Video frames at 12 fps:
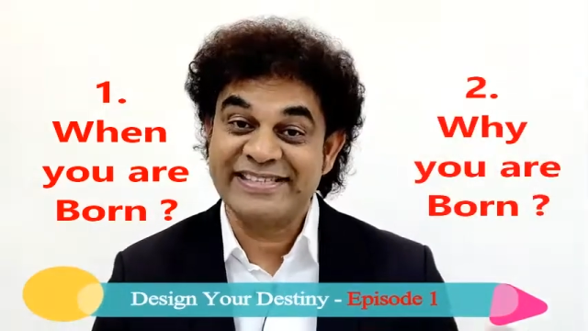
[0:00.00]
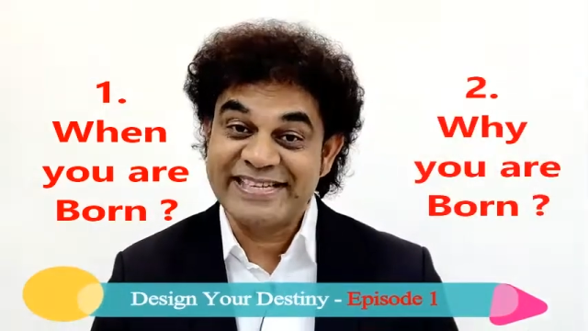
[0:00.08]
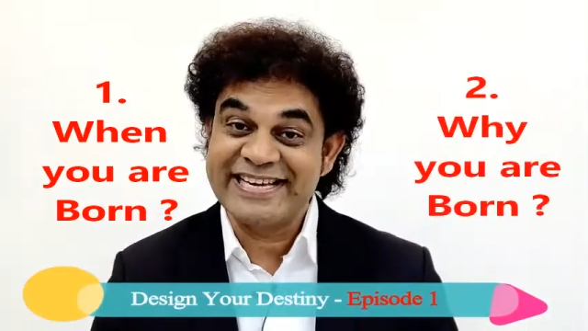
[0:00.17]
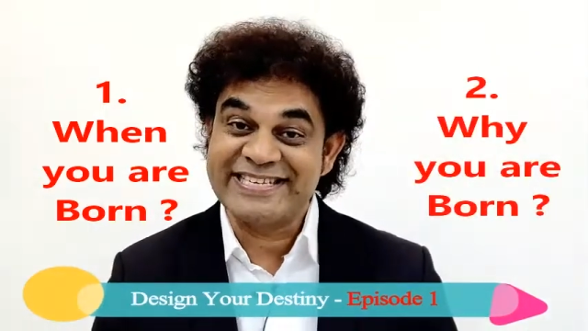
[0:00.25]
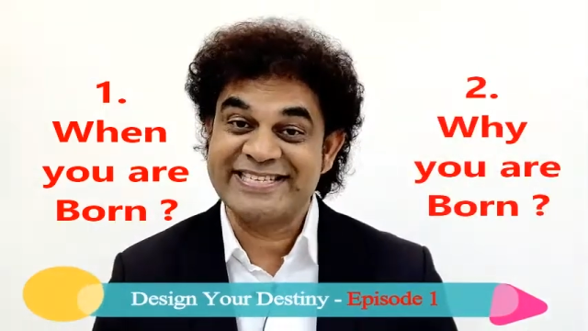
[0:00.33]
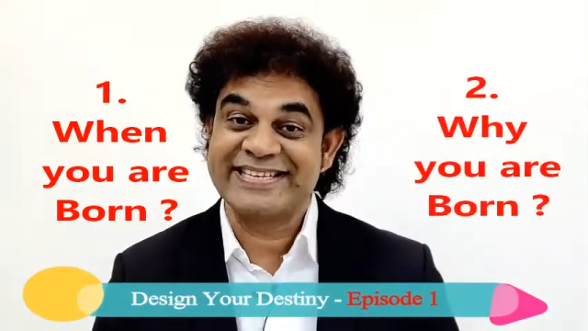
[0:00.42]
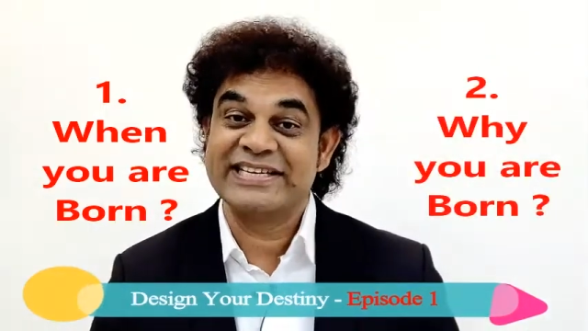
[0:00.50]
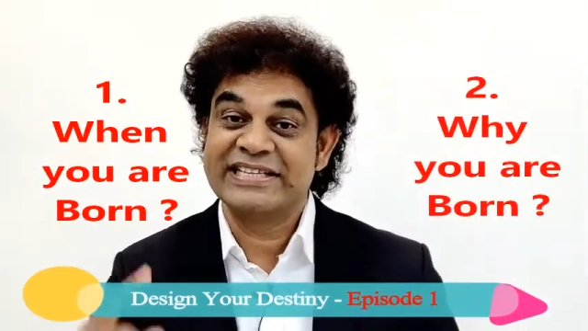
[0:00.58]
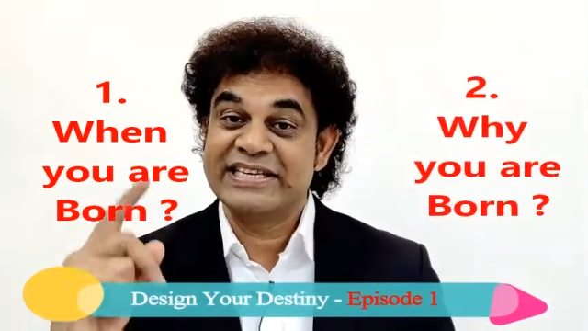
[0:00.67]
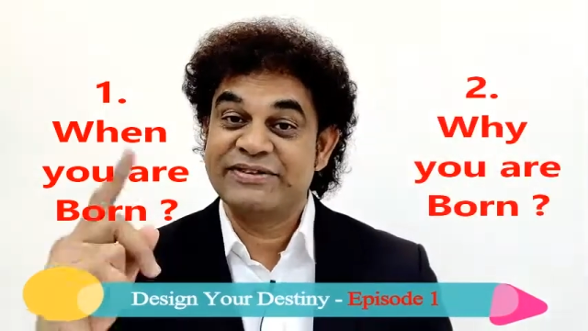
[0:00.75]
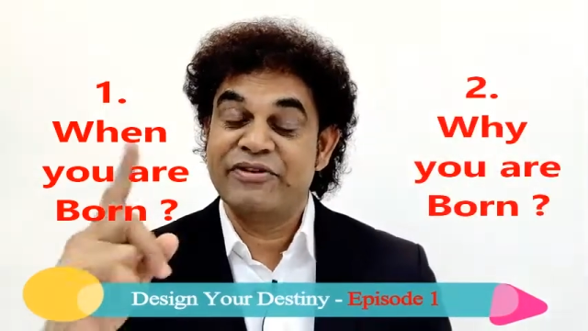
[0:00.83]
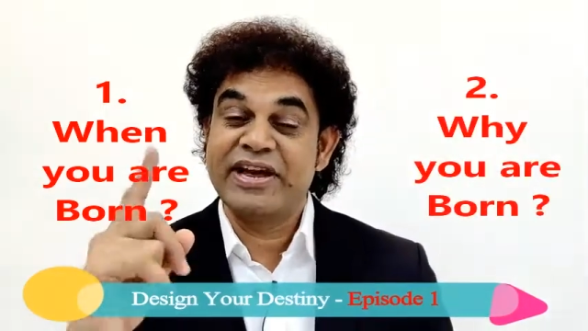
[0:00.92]
Yes,
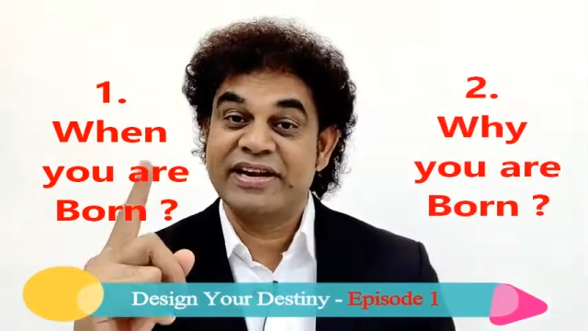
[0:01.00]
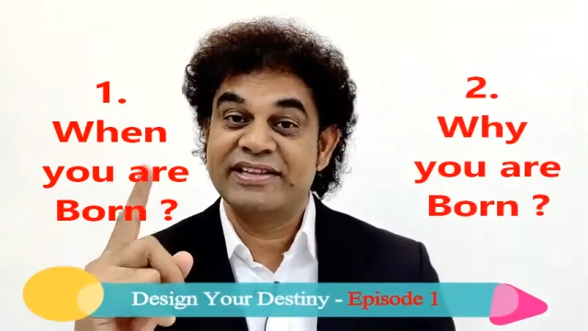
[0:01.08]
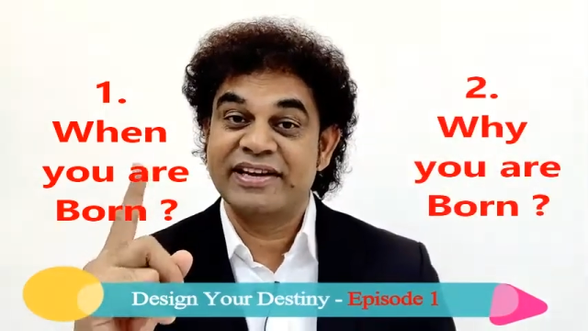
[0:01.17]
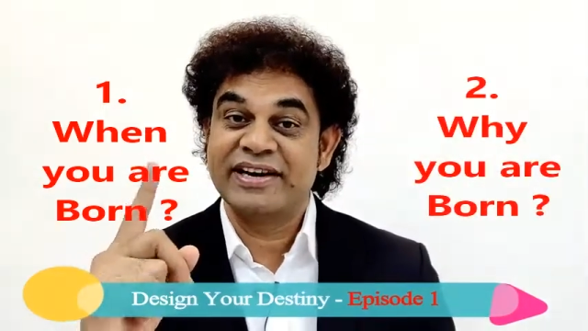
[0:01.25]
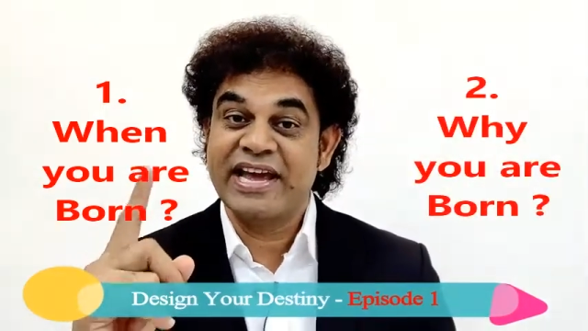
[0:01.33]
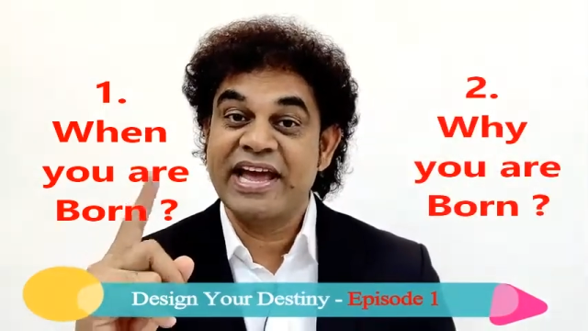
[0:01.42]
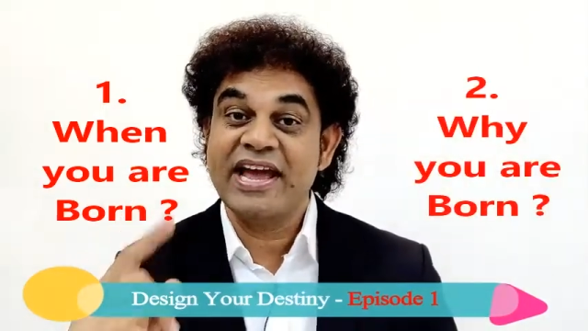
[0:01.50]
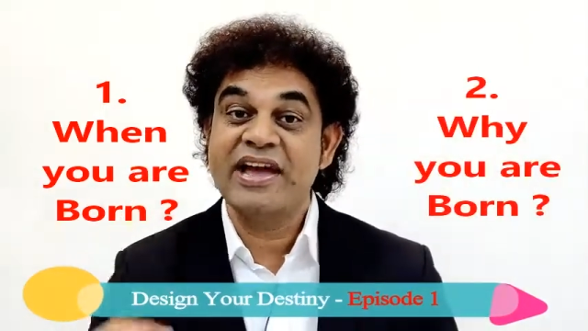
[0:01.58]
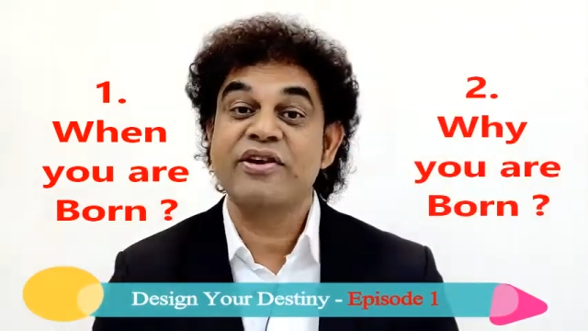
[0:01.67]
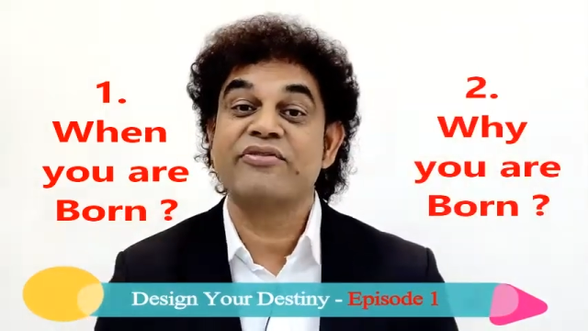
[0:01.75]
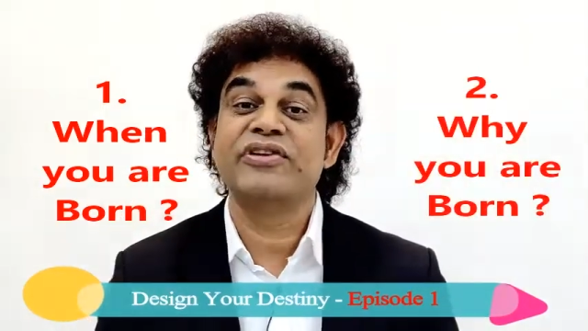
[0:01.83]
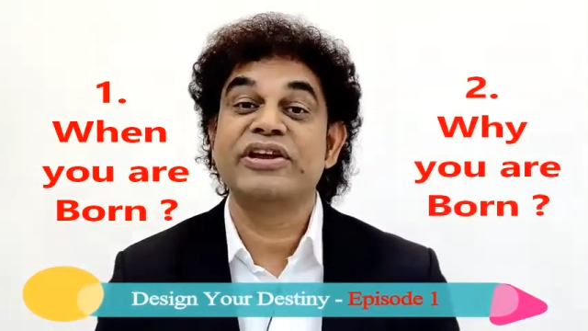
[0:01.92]
the
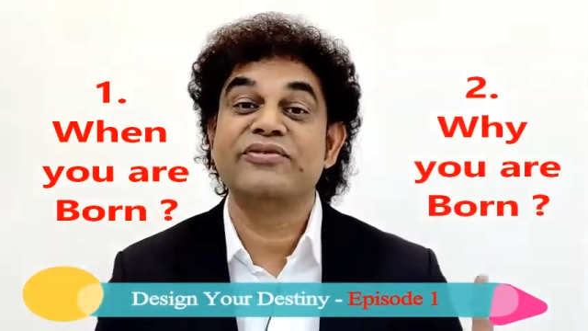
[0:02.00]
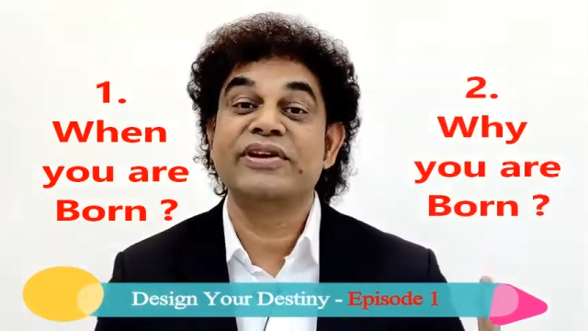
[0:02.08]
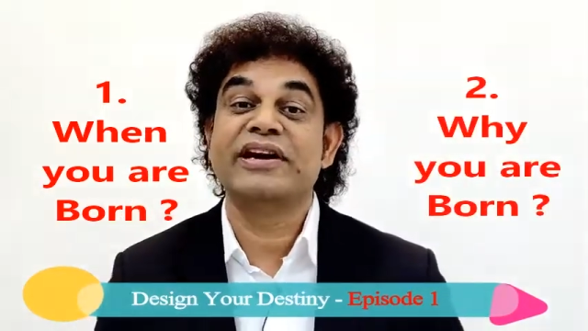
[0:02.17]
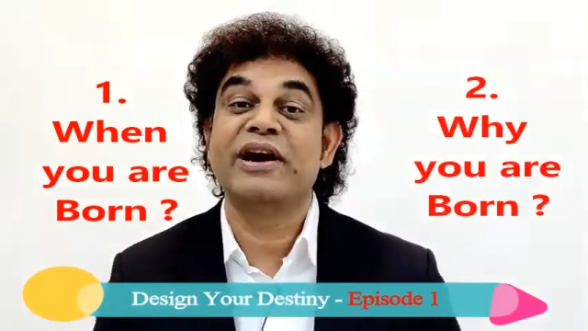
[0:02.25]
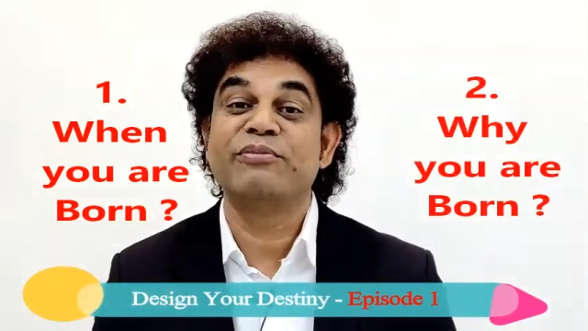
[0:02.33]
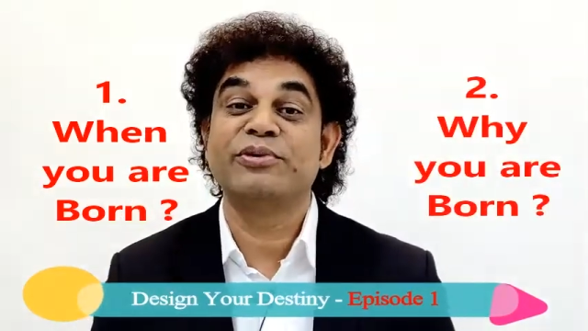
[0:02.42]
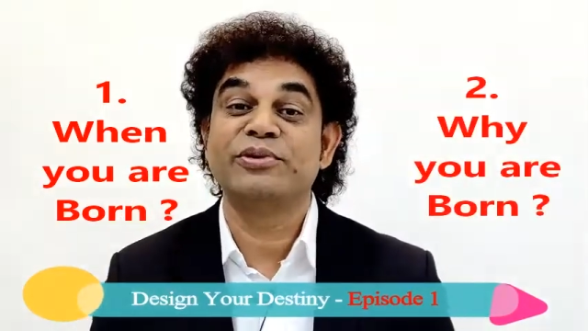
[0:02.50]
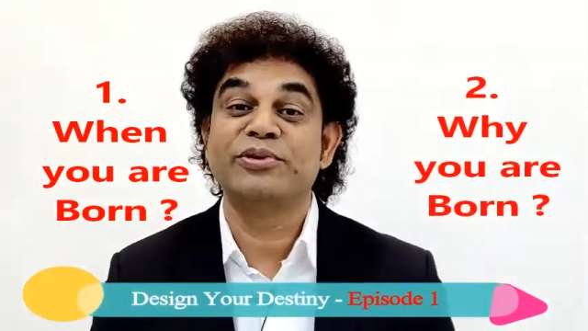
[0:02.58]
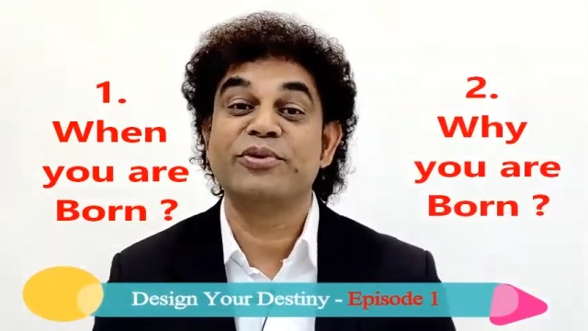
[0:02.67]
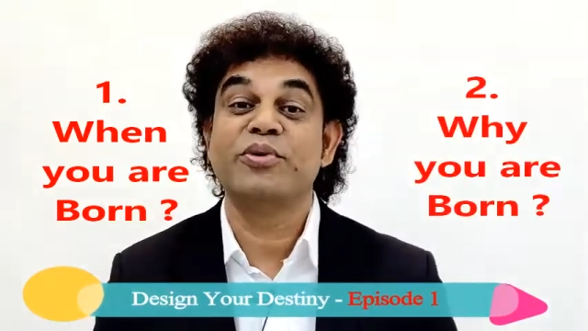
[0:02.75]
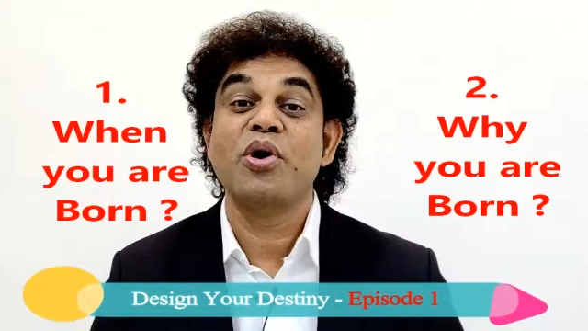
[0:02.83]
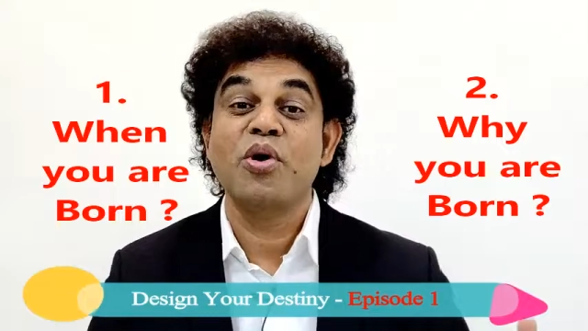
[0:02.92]
day when you will come to
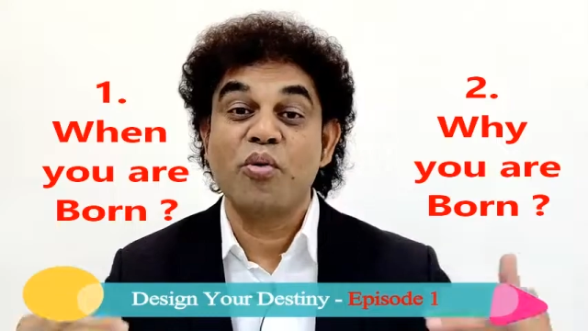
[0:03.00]
know